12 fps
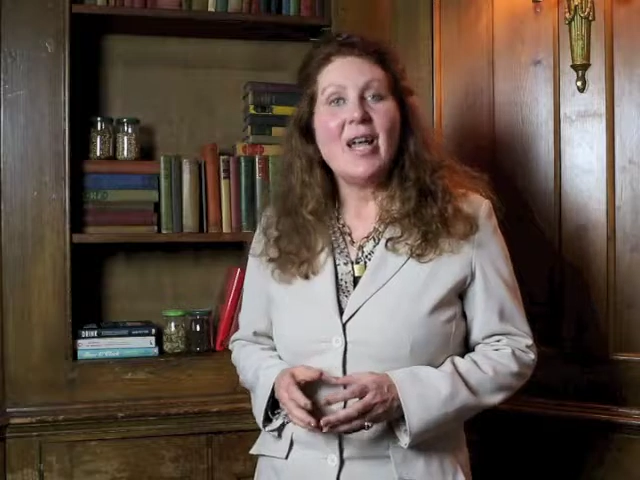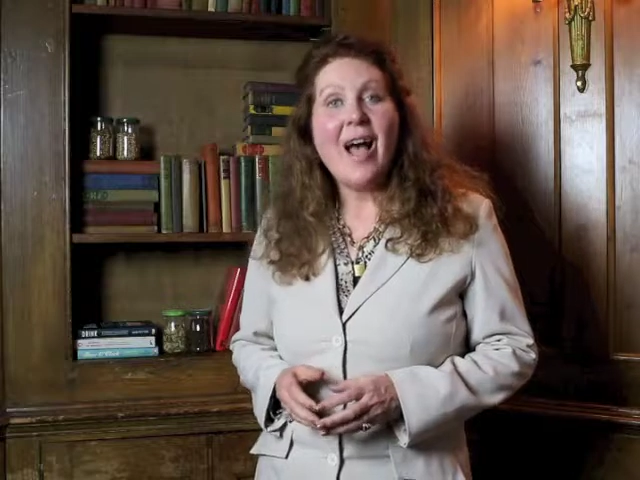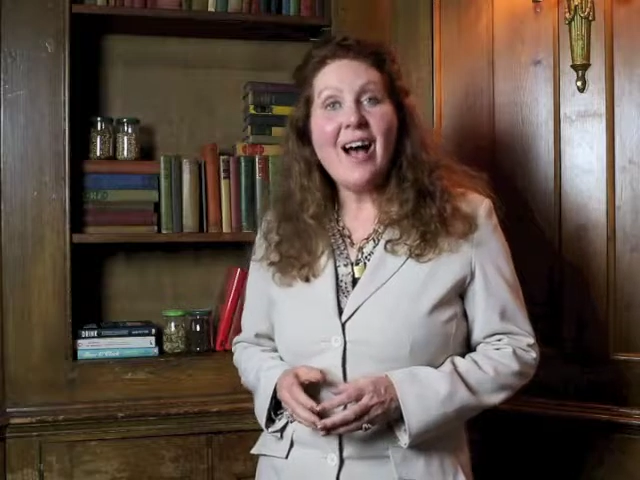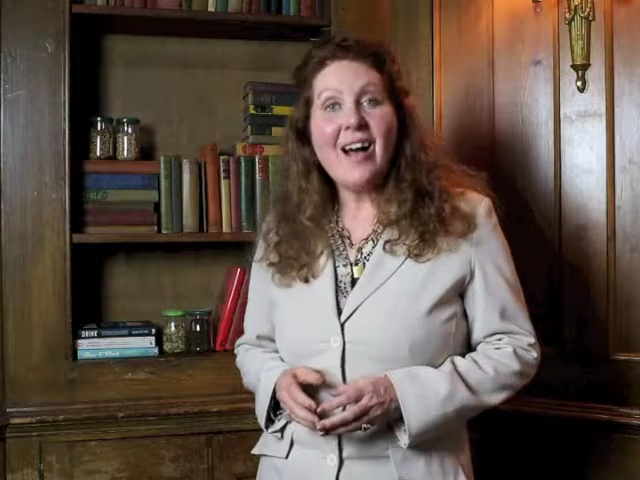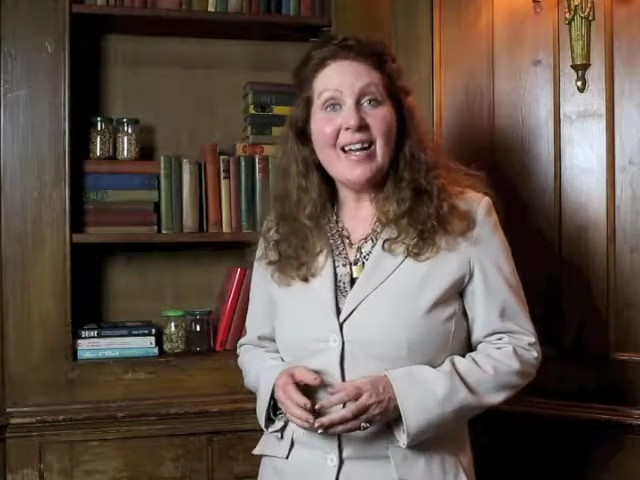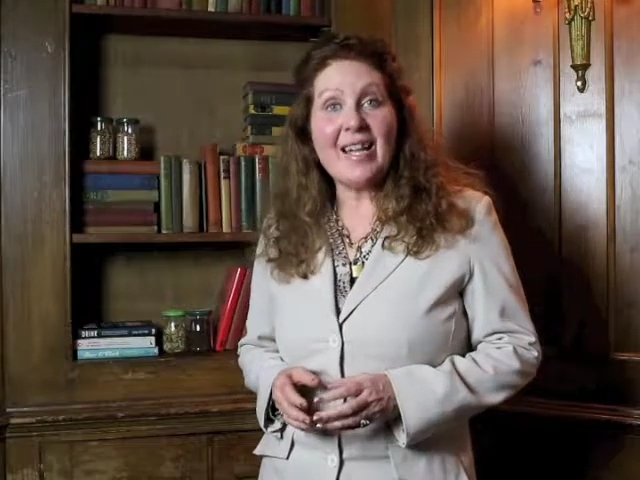
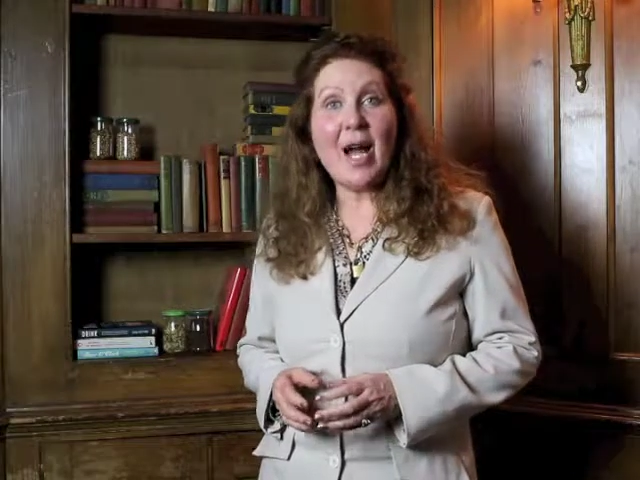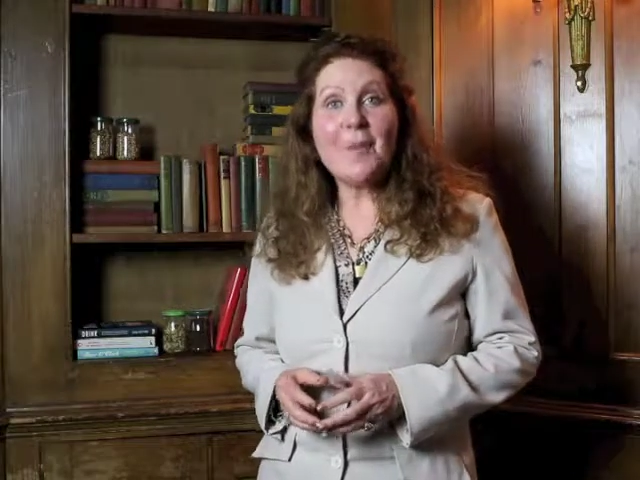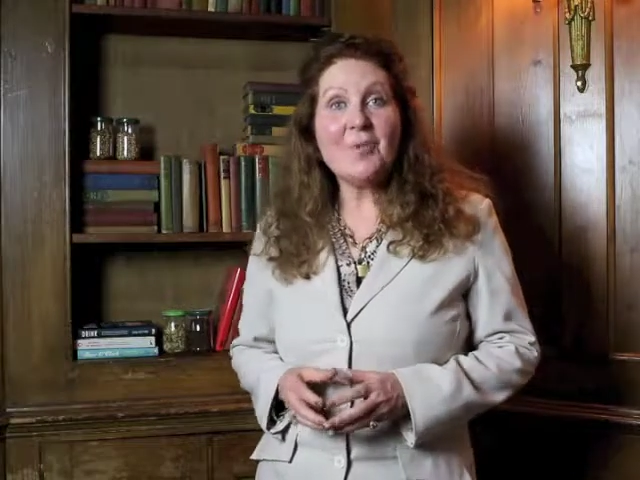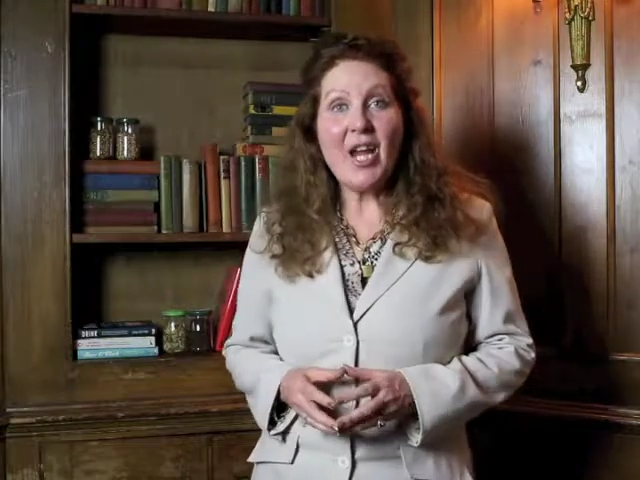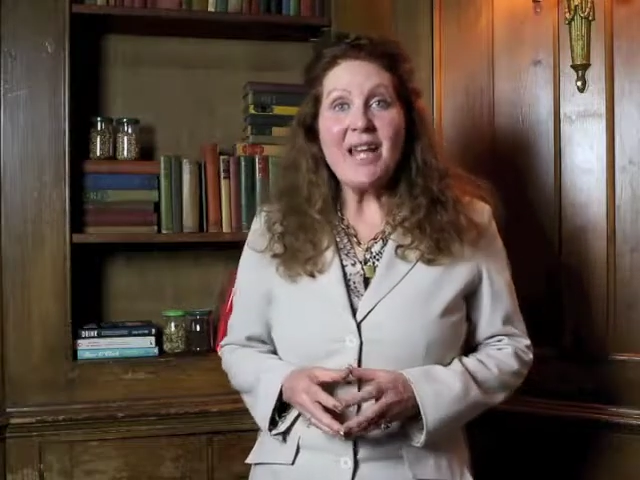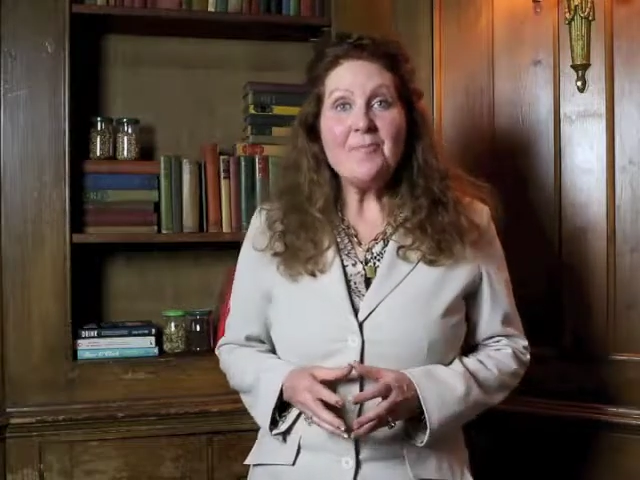Hi,
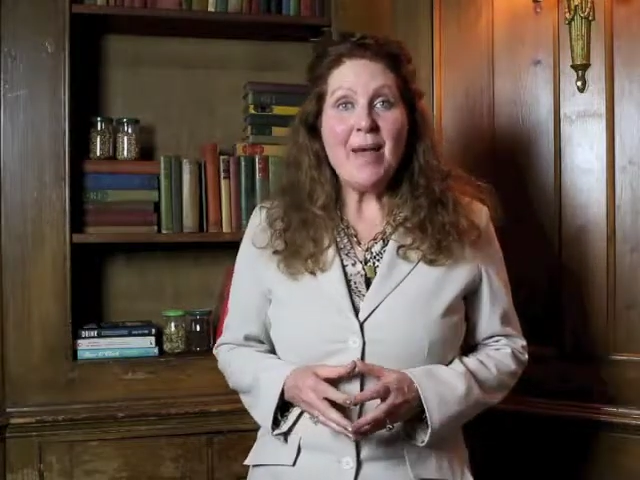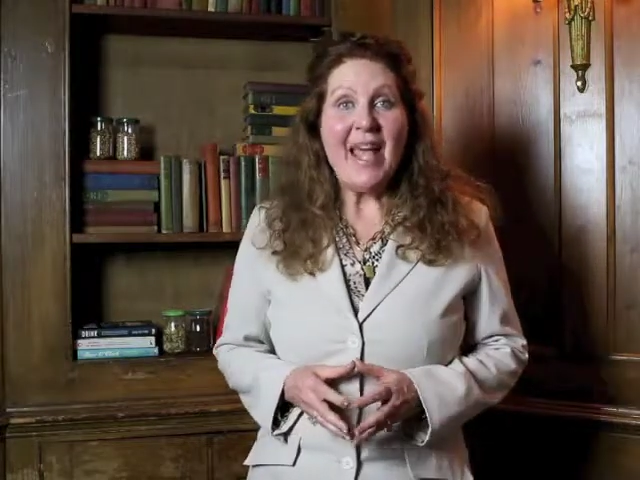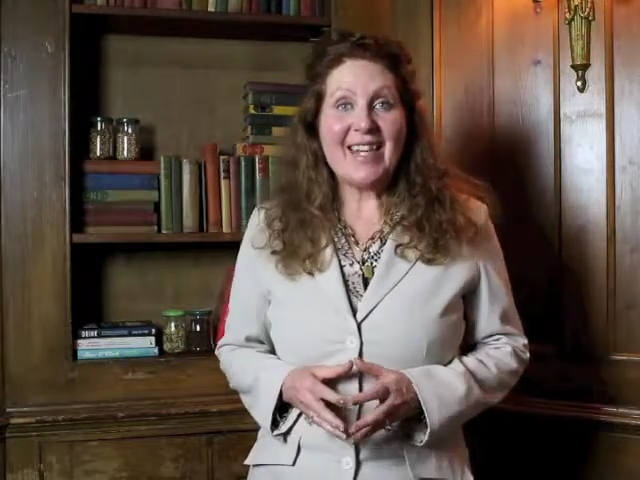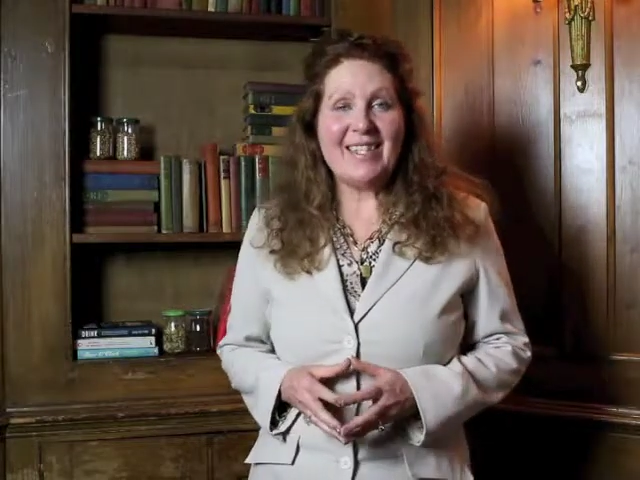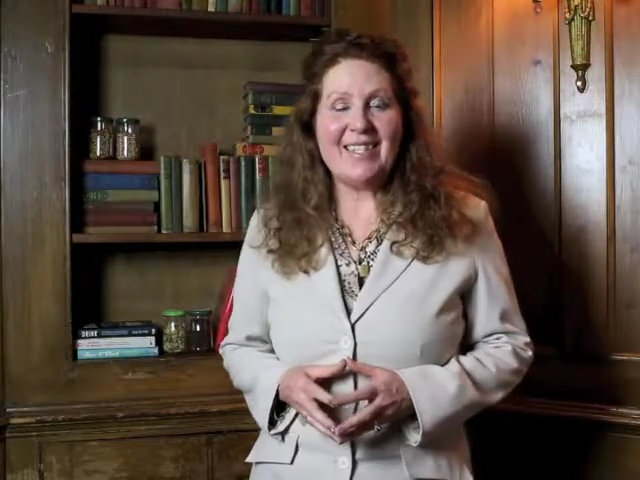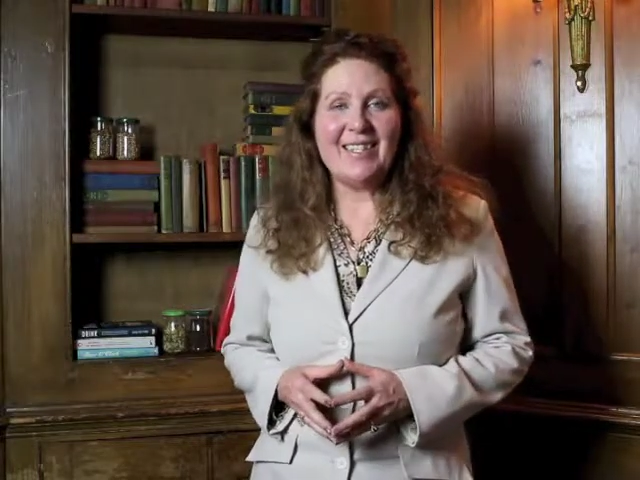I'm Jane
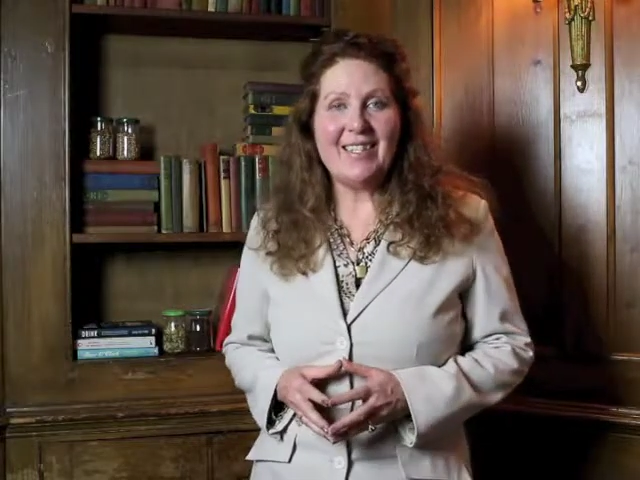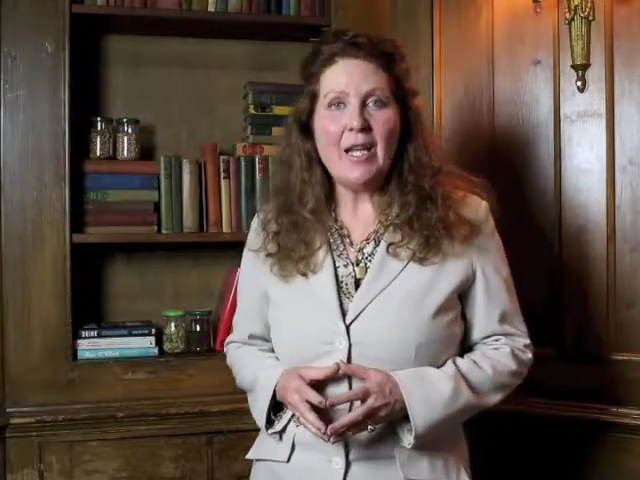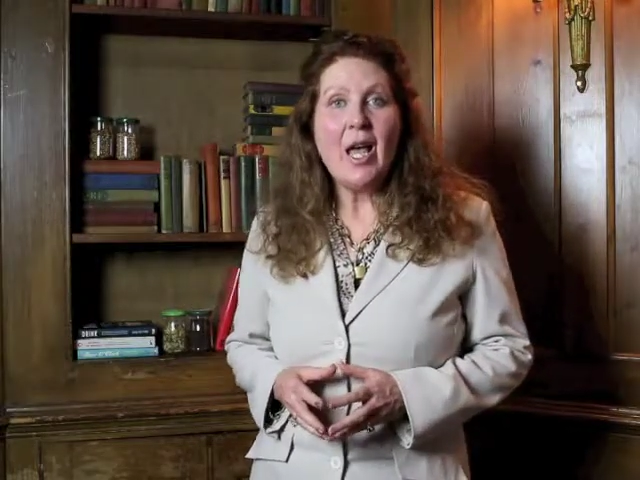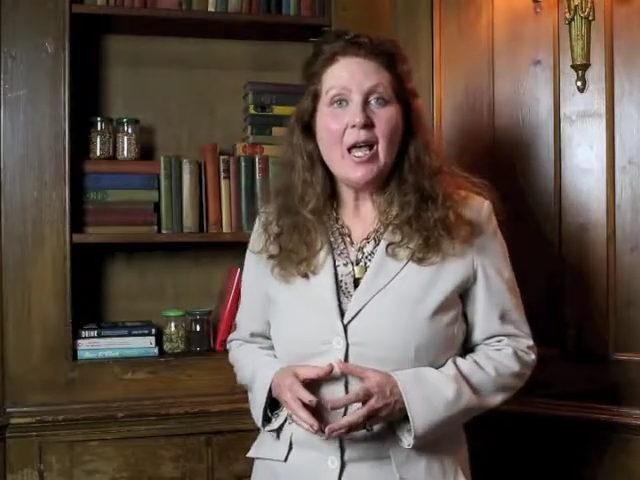Peyton.